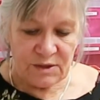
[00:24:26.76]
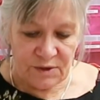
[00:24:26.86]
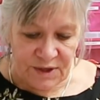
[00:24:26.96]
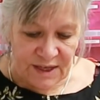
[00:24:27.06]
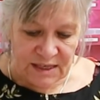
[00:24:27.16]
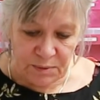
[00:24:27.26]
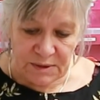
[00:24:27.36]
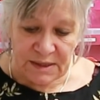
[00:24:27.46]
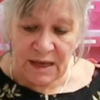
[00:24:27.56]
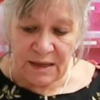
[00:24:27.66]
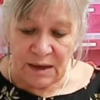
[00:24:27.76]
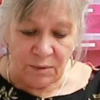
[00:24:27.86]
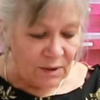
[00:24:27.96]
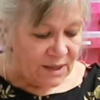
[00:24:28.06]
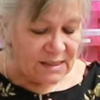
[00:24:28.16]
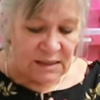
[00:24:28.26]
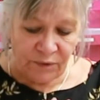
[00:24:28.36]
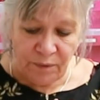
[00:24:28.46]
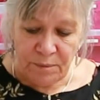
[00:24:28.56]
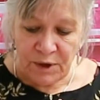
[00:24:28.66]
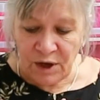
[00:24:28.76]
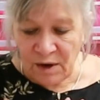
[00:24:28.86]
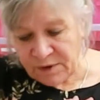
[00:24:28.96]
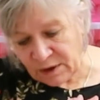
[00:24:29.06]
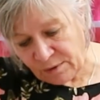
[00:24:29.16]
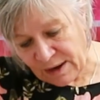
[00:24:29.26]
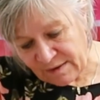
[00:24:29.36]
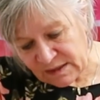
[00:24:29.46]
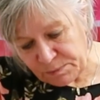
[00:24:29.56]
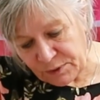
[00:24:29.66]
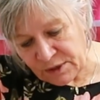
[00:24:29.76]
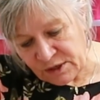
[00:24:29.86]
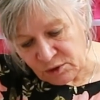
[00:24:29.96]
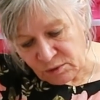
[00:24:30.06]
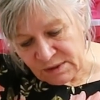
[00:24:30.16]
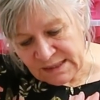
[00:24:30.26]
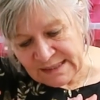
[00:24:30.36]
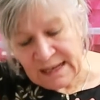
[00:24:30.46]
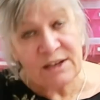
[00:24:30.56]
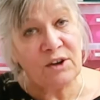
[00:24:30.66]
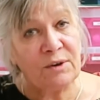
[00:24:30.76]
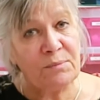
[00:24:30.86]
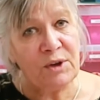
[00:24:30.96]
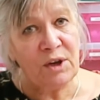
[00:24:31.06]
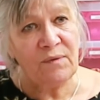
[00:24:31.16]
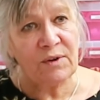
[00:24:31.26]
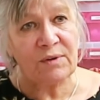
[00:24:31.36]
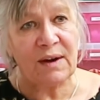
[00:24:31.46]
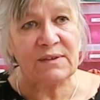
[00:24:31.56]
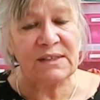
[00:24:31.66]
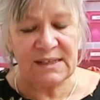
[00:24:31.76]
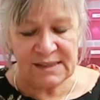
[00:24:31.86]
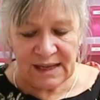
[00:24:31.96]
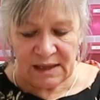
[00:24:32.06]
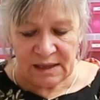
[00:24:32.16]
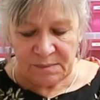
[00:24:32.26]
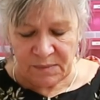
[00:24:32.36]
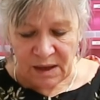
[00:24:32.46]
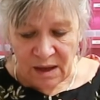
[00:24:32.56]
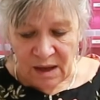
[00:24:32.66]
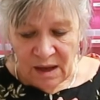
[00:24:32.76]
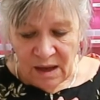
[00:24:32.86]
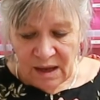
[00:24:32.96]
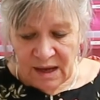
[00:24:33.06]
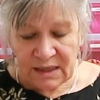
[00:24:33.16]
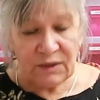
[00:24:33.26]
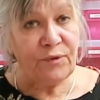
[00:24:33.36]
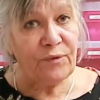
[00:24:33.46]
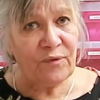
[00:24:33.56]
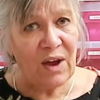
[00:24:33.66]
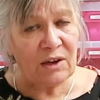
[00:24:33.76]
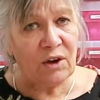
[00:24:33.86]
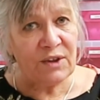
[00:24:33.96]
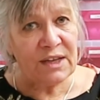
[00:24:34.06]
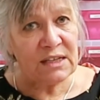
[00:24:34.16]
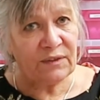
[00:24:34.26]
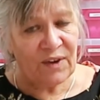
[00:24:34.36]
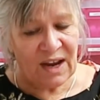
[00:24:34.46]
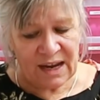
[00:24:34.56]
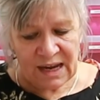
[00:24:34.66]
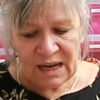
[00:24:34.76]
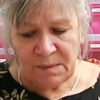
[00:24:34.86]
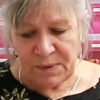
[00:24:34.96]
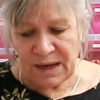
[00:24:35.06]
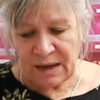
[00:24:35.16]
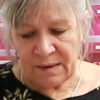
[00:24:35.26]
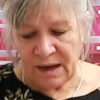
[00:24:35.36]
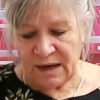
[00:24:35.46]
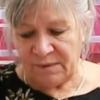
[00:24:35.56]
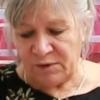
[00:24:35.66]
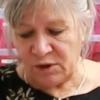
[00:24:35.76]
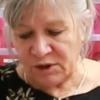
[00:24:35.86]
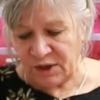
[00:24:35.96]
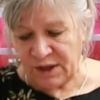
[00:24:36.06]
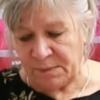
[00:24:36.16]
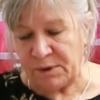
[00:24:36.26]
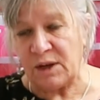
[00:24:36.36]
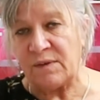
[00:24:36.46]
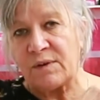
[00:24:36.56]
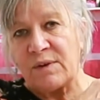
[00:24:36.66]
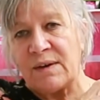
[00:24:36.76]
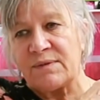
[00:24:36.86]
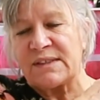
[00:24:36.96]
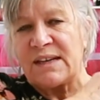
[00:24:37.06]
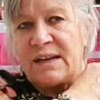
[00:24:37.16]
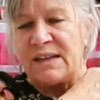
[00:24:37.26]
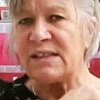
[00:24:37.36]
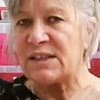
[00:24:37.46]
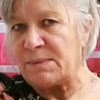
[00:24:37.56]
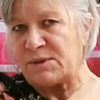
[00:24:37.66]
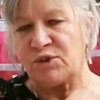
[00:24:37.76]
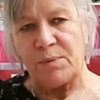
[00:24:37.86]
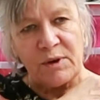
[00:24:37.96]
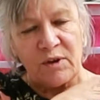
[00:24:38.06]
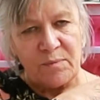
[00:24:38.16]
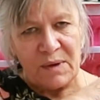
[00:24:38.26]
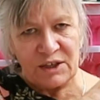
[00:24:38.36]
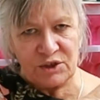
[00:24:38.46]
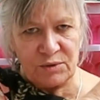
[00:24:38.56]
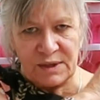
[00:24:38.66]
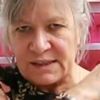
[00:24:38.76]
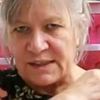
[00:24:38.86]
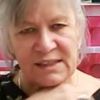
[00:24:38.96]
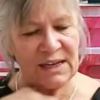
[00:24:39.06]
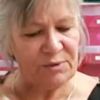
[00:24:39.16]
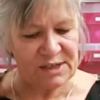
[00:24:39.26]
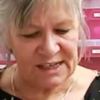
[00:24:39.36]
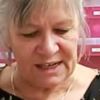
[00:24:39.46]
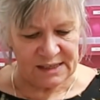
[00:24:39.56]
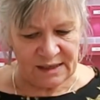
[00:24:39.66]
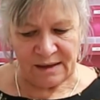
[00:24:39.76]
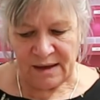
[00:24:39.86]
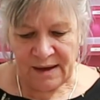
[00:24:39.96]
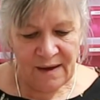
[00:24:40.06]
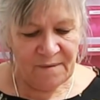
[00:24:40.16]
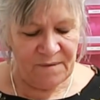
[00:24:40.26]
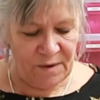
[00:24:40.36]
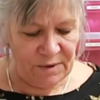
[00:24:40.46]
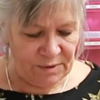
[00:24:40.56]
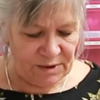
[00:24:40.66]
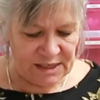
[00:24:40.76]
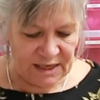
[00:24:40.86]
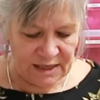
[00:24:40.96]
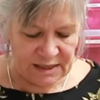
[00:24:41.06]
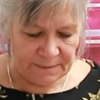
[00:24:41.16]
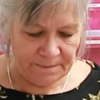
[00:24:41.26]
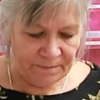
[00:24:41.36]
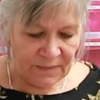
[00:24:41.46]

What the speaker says: So this was now this is from Minerva Crafts, but they don't sell it on Minerva Crafts. They sell them. I got these via eBay, and I've looked on their Minerva Crafts site. This keeps dropping off my shoulders, and it's irritating, very irritating.